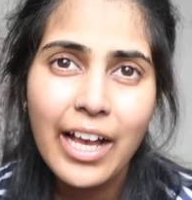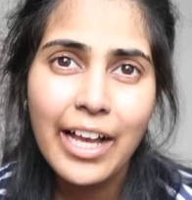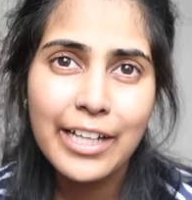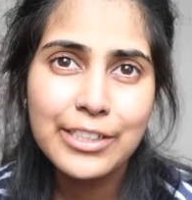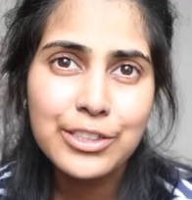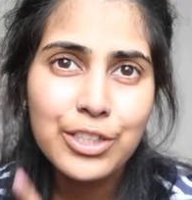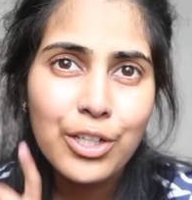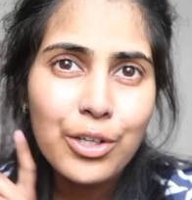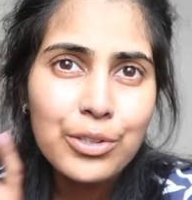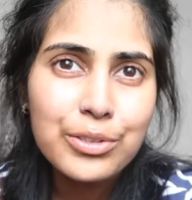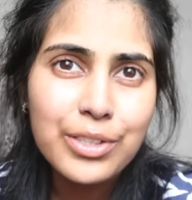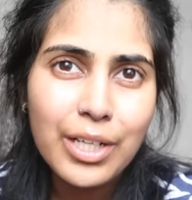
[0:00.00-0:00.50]
I
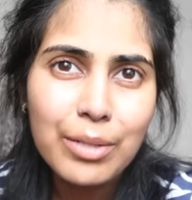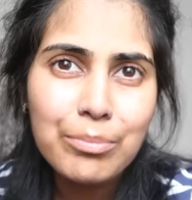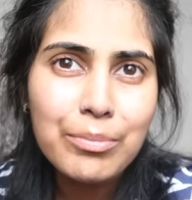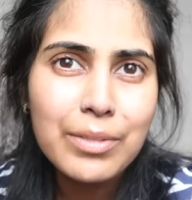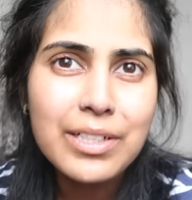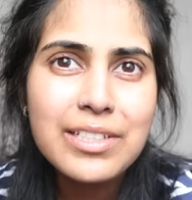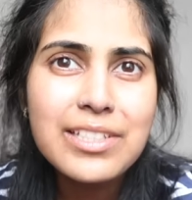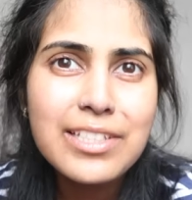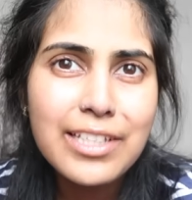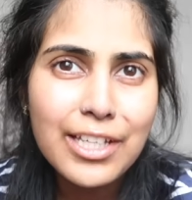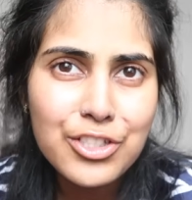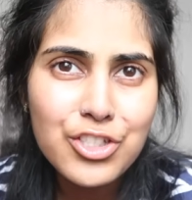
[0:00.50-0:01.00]
told Amma
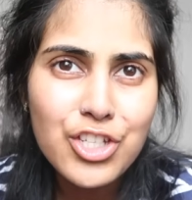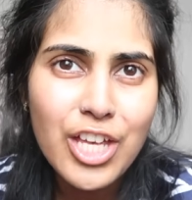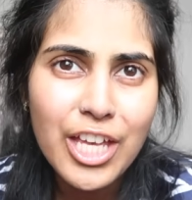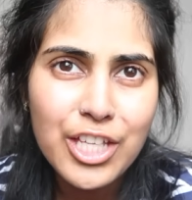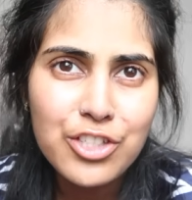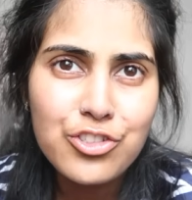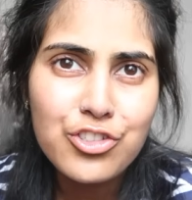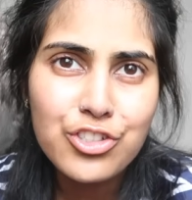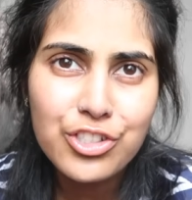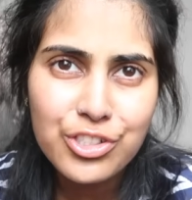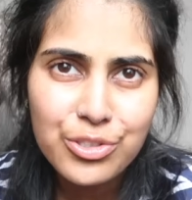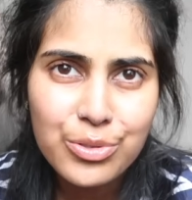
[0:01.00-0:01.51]
to get
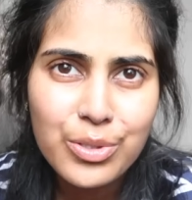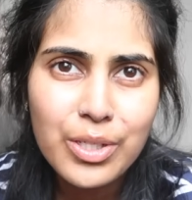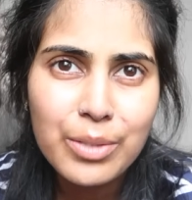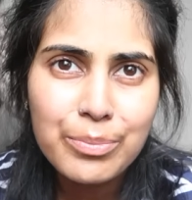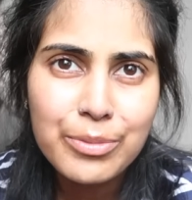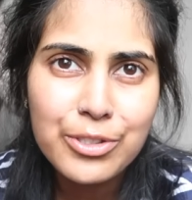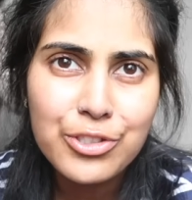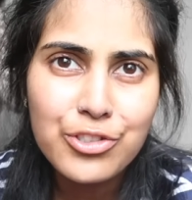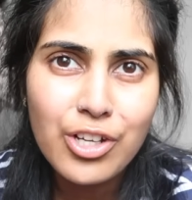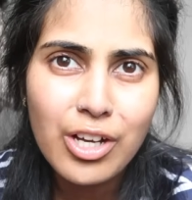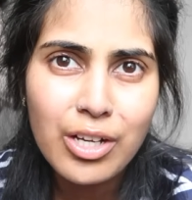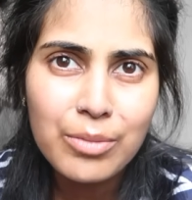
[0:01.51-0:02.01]
changed into her
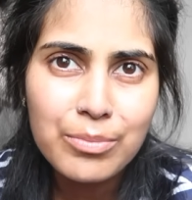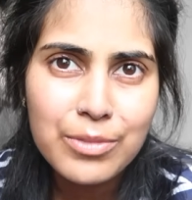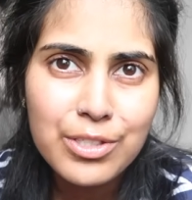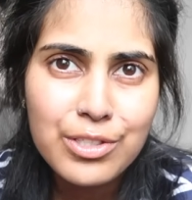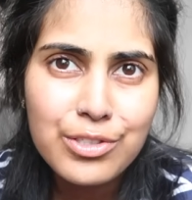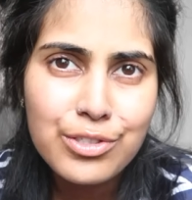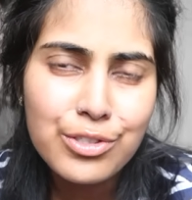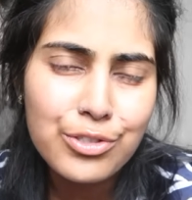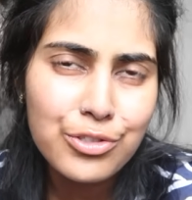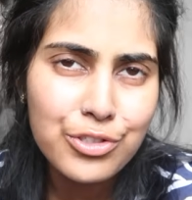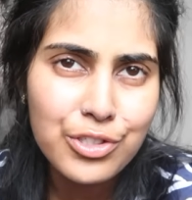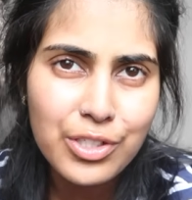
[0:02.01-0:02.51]

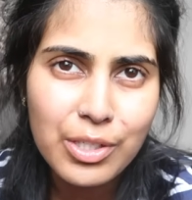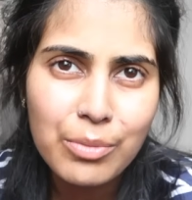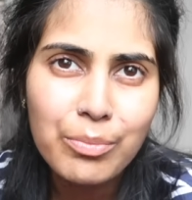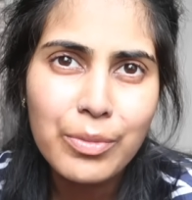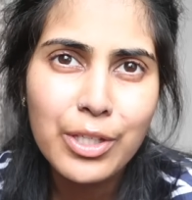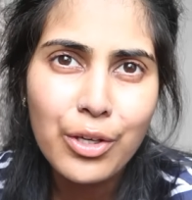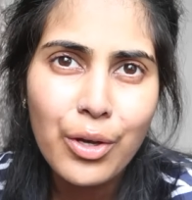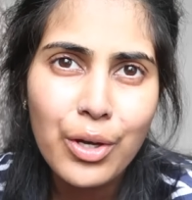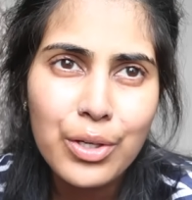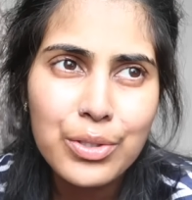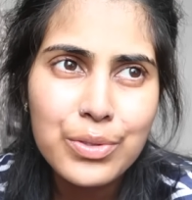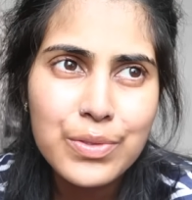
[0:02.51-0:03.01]
pyjamas so she can be
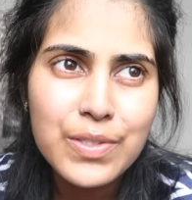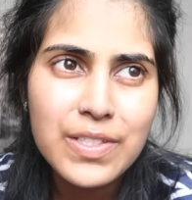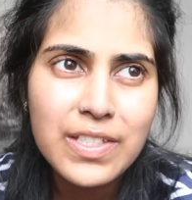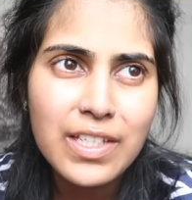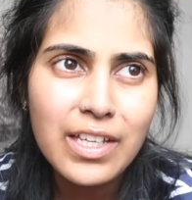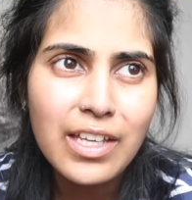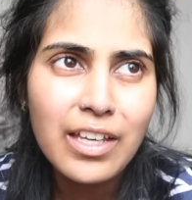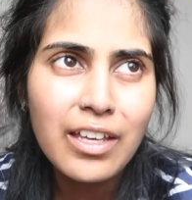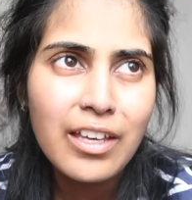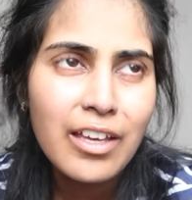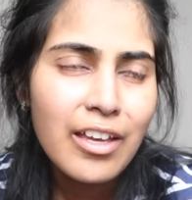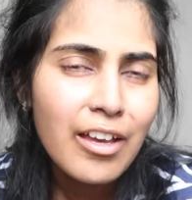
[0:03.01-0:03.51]

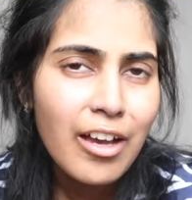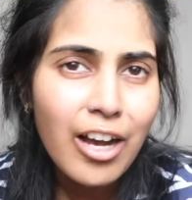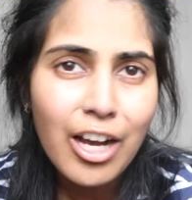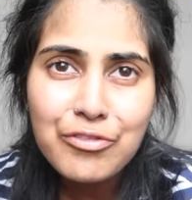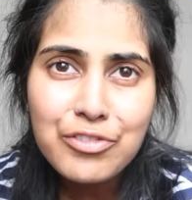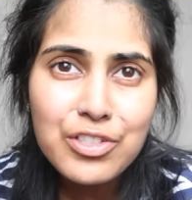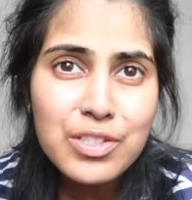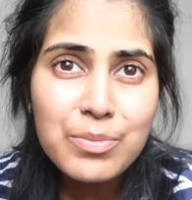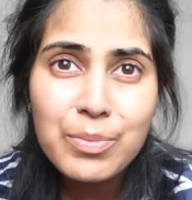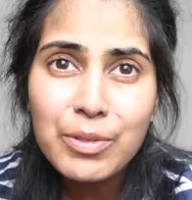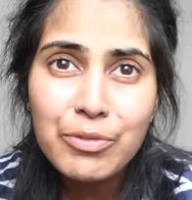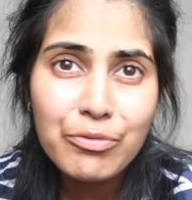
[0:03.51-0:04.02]
cozy. I've
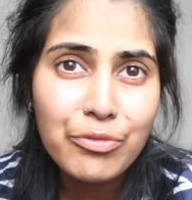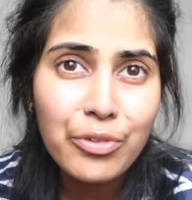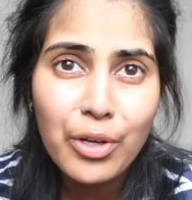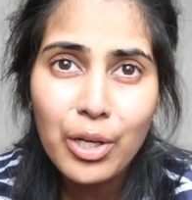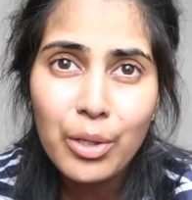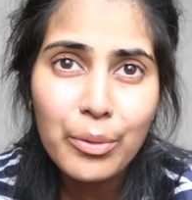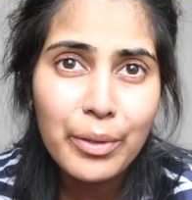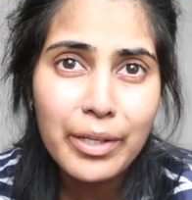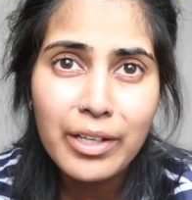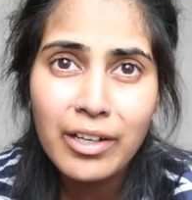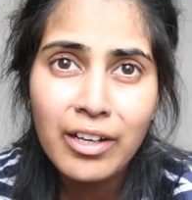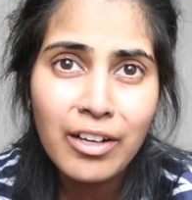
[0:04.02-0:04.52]
just been
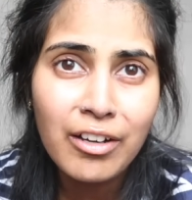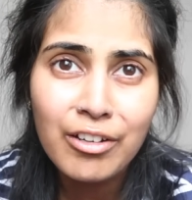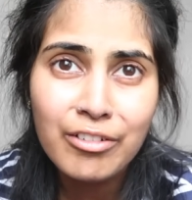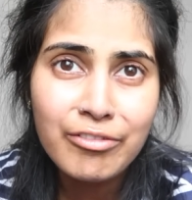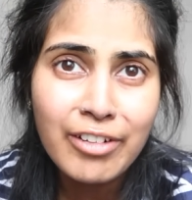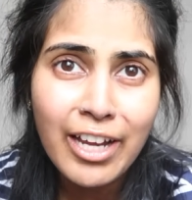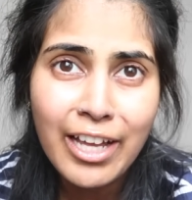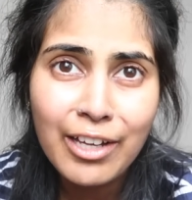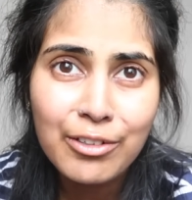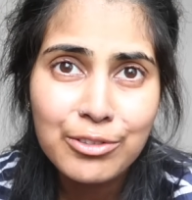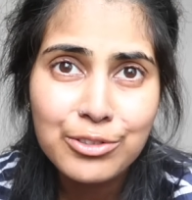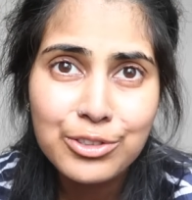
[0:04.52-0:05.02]
following her
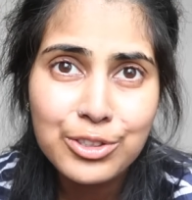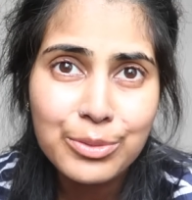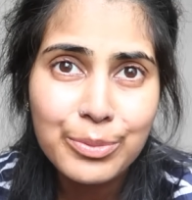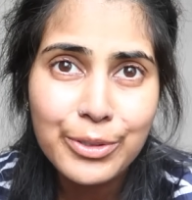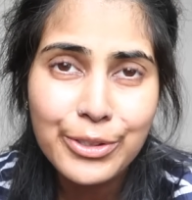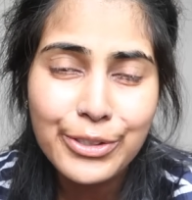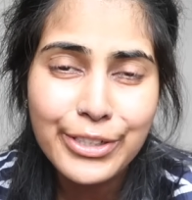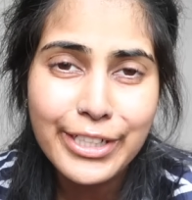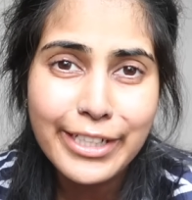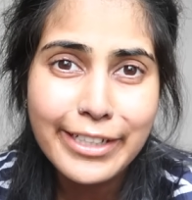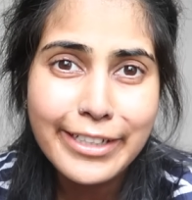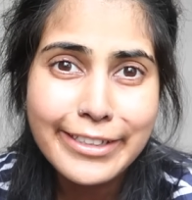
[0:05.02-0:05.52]
around, to be
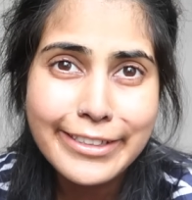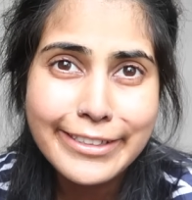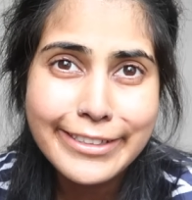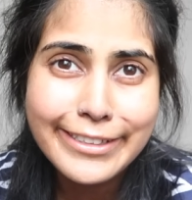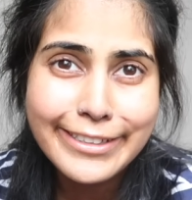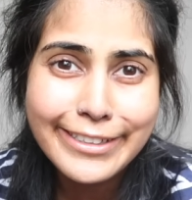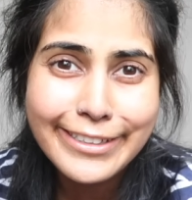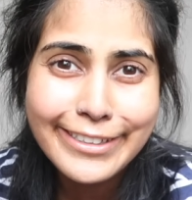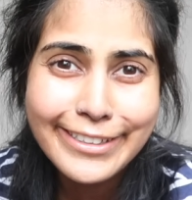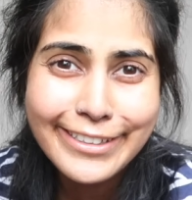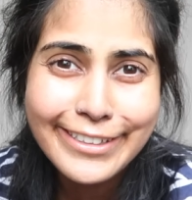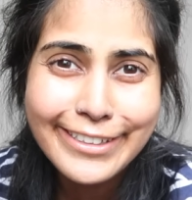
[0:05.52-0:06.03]
honest.